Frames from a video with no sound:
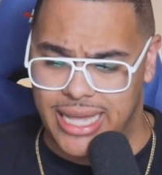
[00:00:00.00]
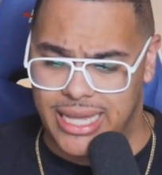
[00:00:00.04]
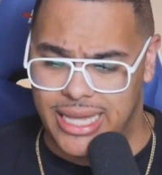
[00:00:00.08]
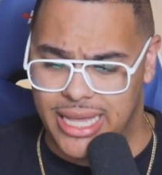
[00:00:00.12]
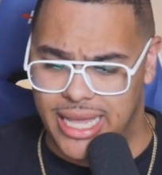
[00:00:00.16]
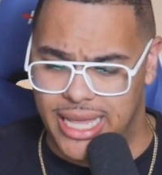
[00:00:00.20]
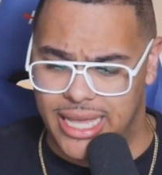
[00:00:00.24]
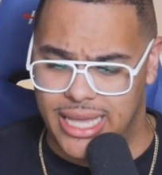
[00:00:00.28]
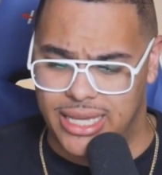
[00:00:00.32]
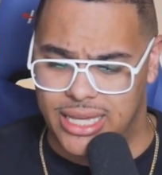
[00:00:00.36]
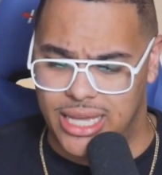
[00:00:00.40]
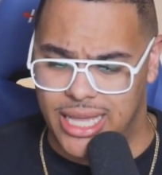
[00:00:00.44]

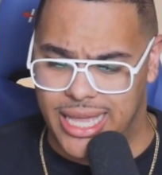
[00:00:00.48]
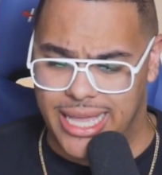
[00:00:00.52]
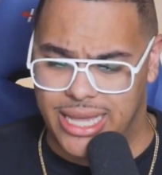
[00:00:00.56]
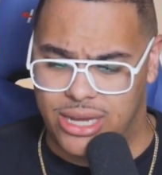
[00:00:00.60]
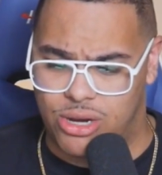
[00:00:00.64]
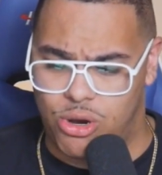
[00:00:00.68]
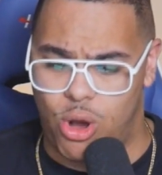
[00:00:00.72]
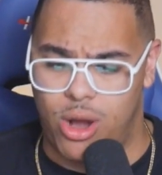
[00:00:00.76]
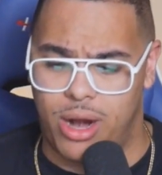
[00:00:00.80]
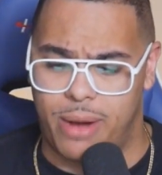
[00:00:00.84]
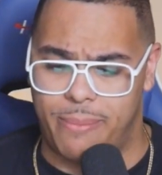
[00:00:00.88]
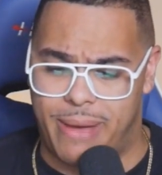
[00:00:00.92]

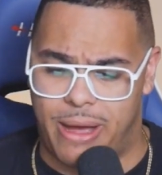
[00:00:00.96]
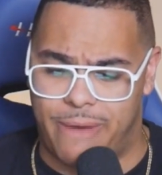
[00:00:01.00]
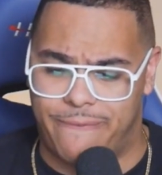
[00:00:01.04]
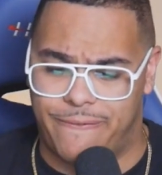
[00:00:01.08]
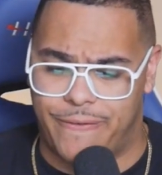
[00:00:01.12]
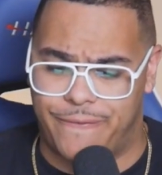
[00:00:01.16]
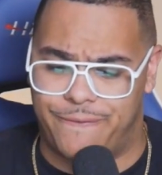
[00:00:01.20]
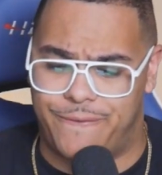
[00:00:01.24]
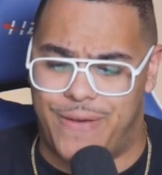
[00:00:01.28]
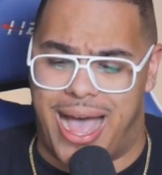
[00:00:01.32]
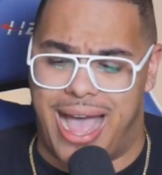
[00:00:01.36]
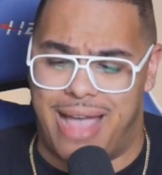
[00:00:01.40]
He caught
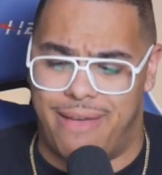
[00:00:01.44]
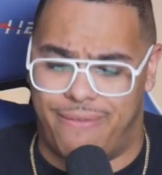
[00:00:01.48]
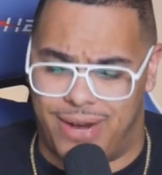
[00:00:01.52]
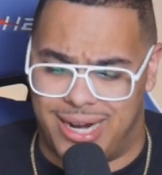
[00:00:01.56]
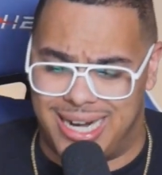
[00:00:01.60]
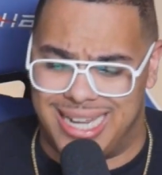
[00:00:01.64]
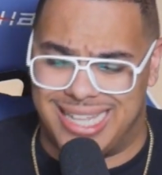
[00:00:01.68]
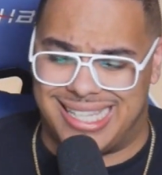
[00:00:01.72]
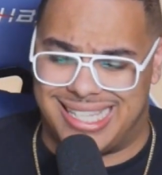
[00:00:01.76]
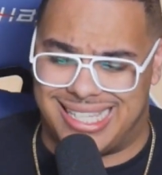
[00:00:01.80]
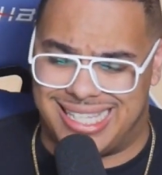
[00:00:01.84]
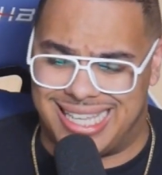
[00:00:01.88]
about for
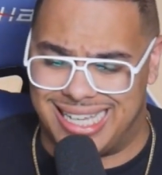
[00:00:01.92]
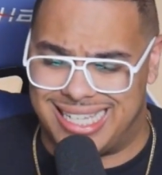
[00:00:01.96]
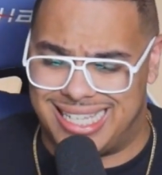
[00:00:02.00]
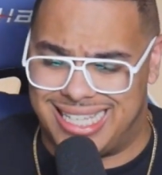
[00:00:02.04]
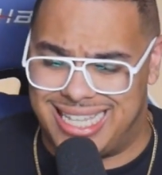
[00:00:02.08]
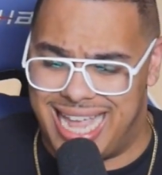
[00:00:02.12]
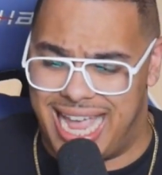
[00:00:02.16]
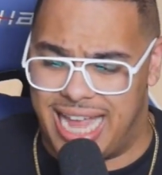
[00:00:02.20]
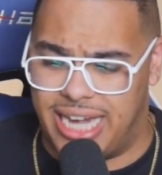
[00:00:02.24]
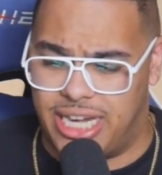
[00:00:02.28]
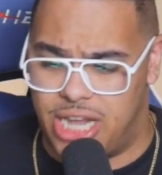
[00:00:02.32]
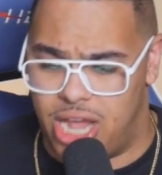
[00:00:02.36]

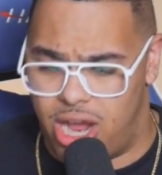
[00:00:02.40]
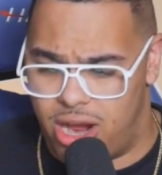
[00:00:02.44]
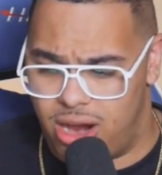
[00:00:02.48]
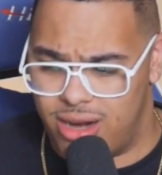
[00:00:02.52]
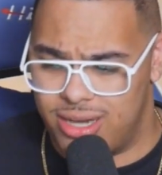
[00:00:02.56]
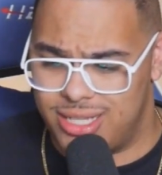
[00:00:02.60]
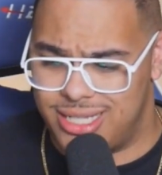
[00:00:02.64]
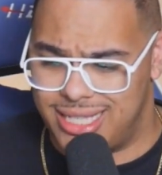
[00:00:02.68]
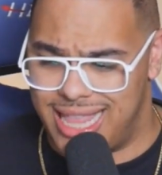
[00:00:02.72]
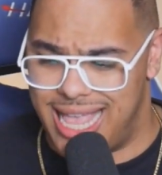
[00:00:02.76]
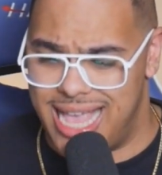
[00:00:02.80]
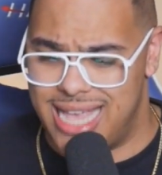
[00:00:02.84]
568
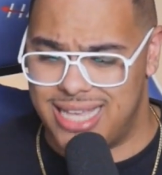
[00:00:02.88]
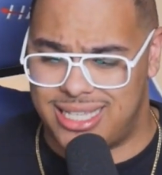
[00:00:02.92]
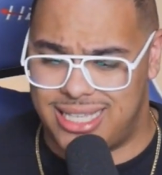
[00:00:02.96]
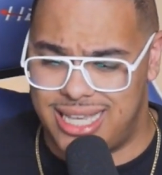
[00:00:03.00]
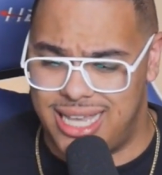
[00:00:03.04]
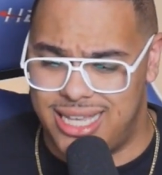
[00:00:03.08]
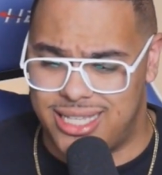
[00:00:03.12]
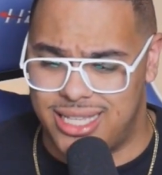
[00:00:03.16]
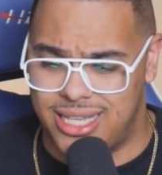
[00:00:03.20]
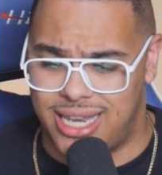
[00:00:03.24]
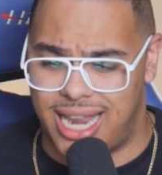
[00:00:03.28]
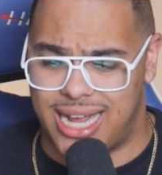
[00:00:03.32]
yards
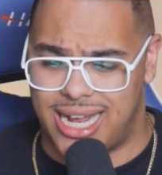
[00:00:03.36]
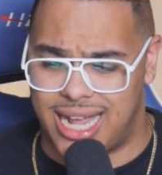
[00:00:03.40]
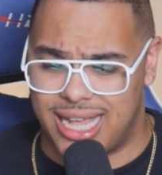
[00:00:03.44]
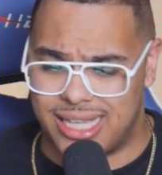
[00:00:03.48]
last season.